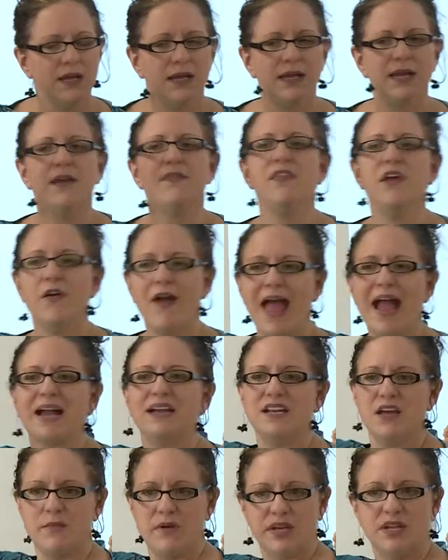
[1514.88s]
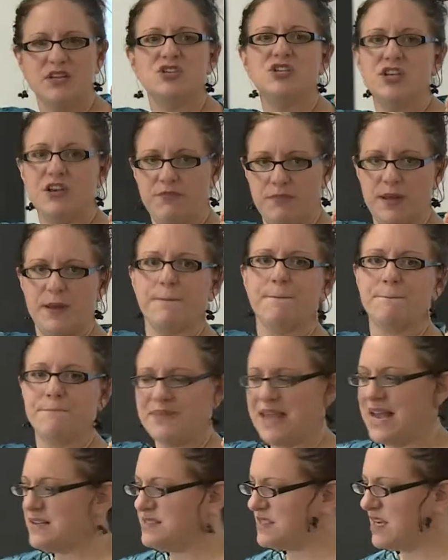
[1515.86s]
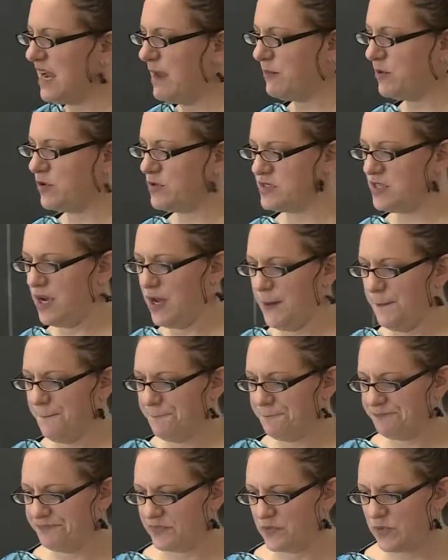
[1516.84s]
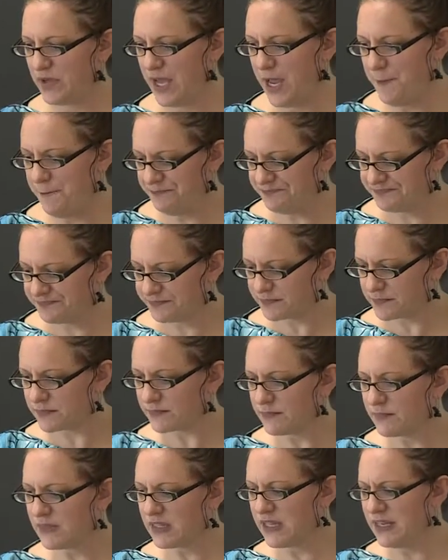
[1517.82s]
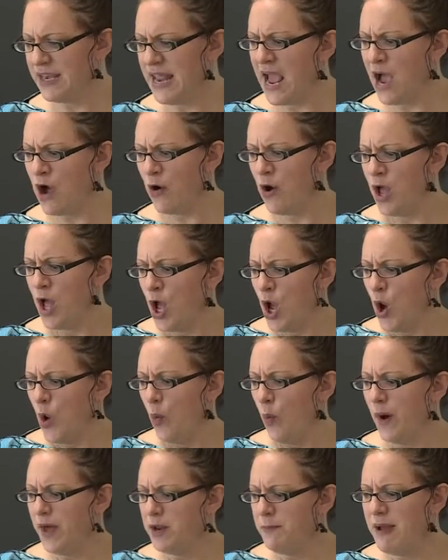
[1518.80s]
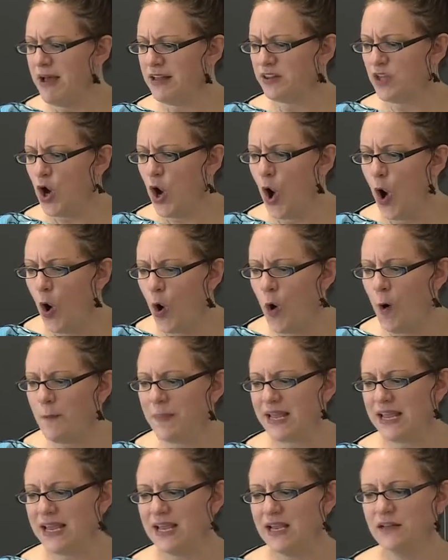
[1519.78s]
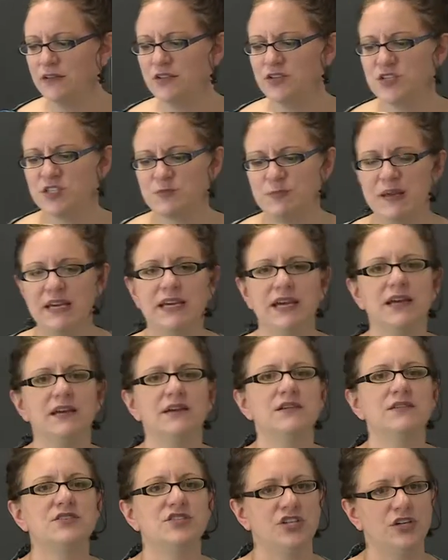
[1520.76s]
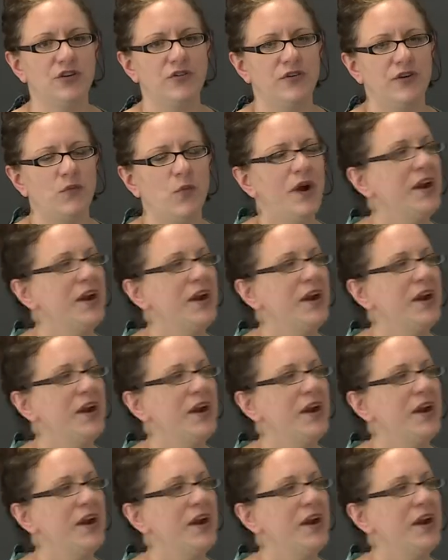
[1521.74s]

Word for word: in their academic achievement as time goes on. Okay? Now, what about the home English speaking children?